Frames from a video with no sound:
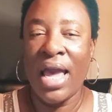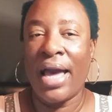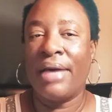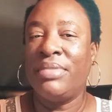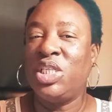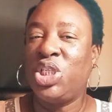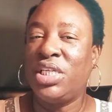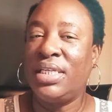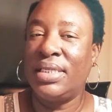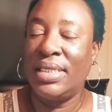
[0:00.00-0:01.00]
I mean,
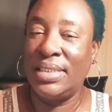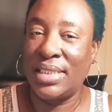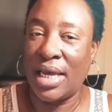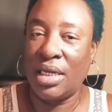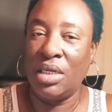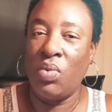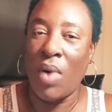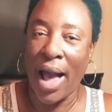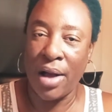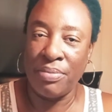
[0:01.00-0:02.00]
she didn't exactly
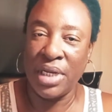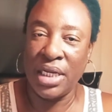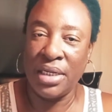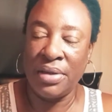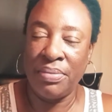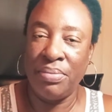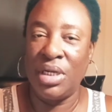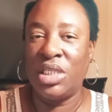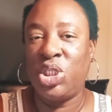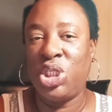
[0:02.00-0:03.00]
wow me,
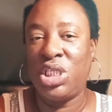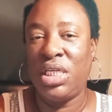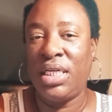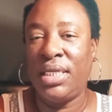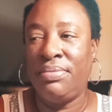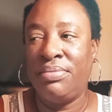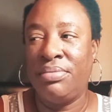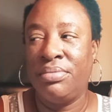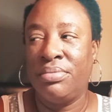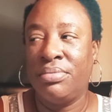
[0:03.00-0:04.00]
but she
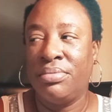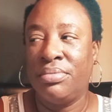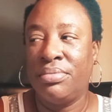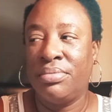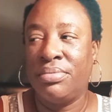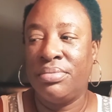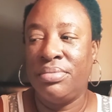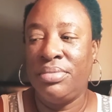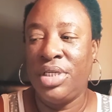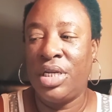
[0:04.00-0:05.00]

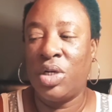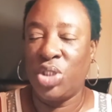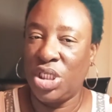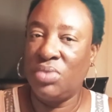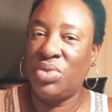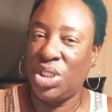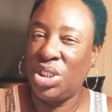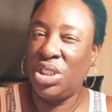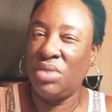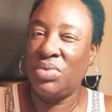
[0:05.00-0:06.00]

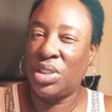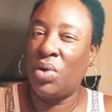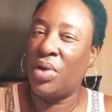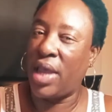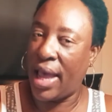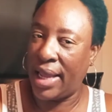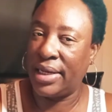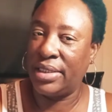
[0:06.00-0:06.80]
was okay.